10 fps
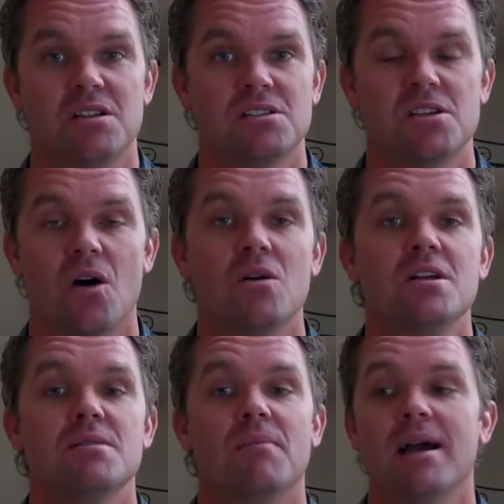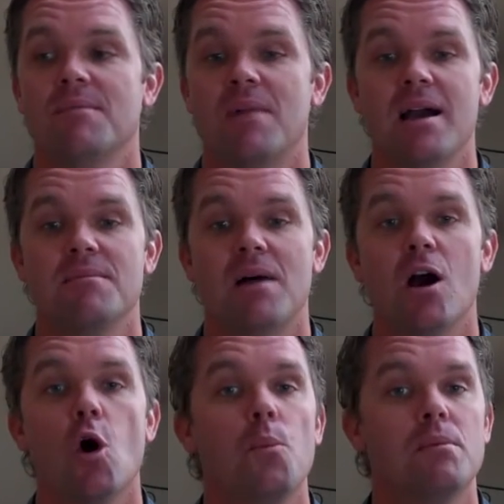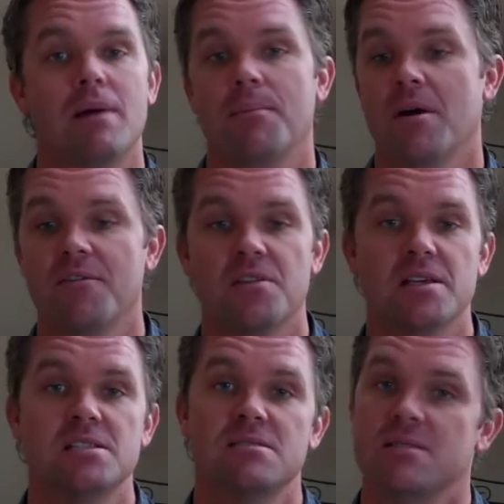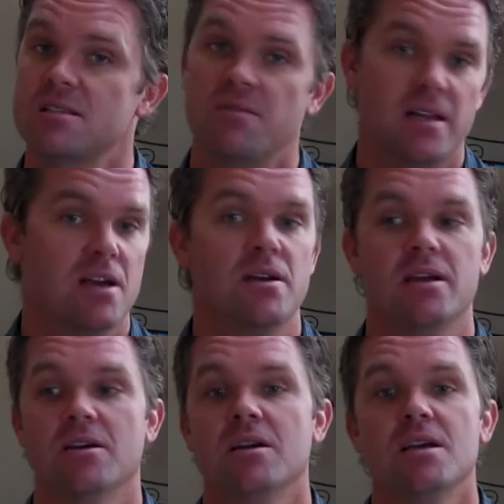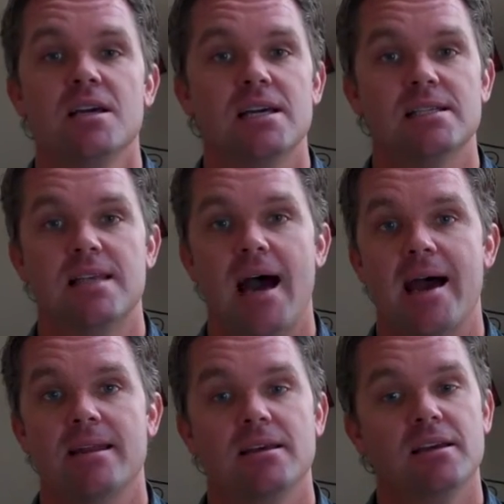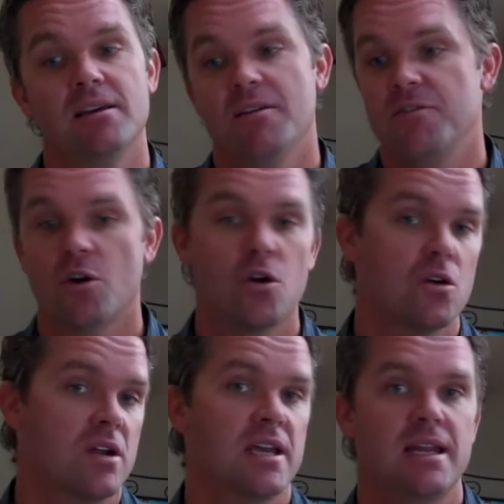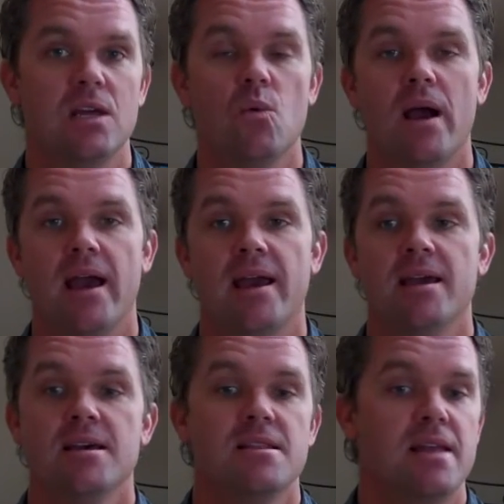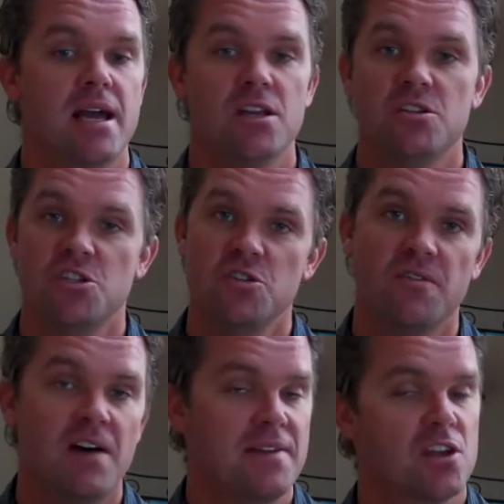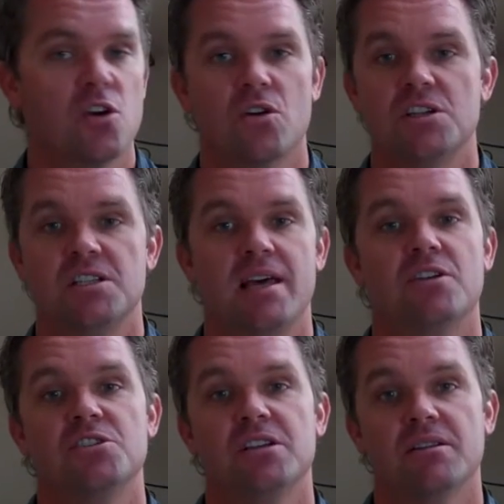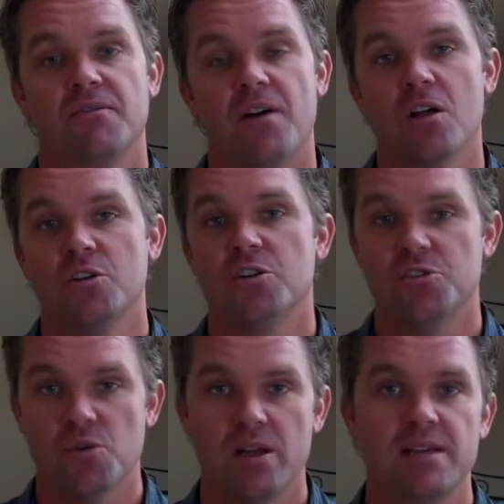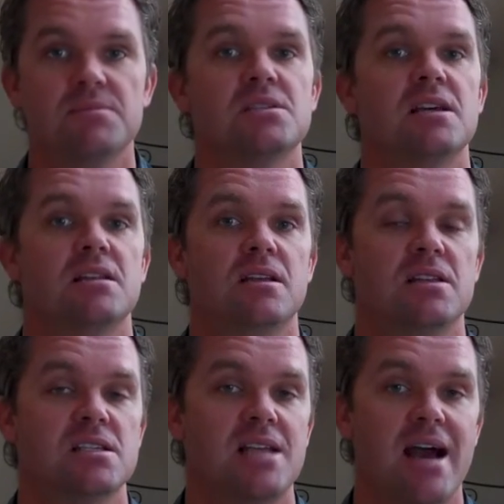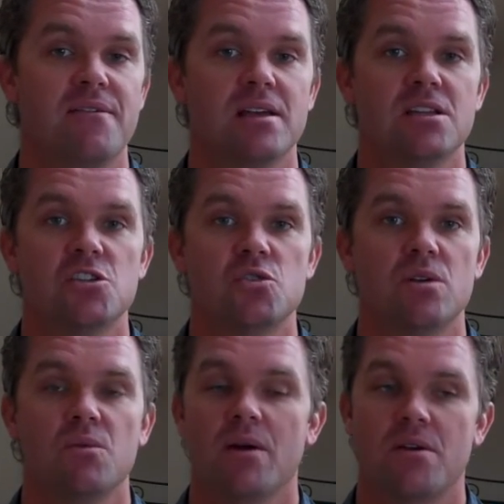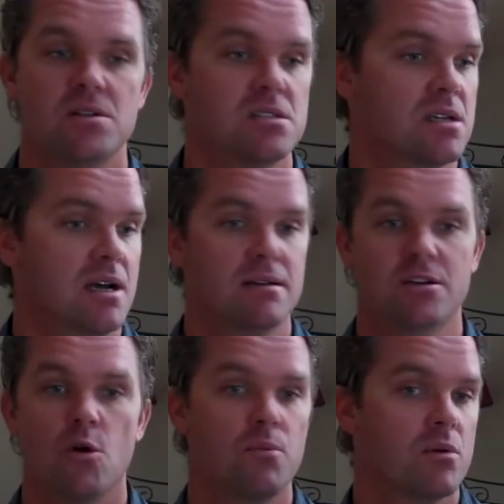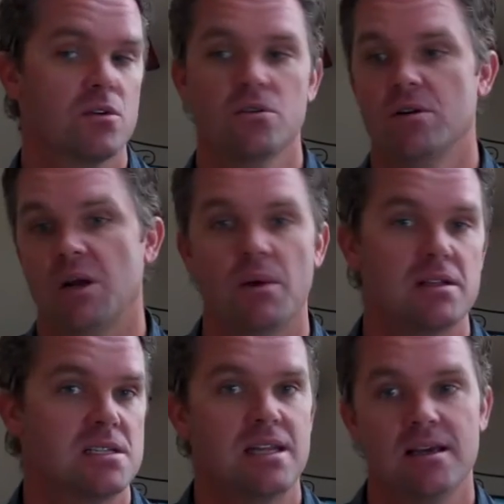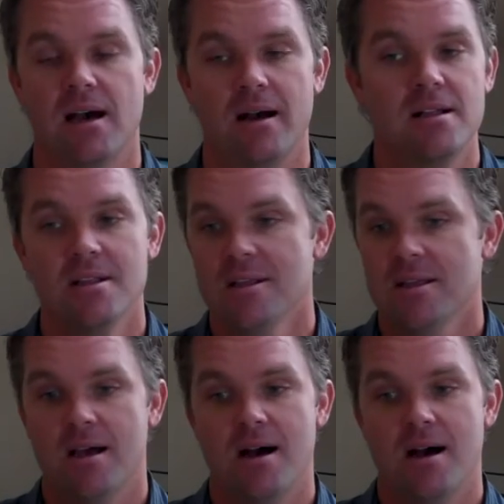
And so my hope and my prayer for this video here is that if you're hurting in any way, that just you find the courage and energy to follow your dreams in the staffing industry, whether it's corporate recruiting, whether it's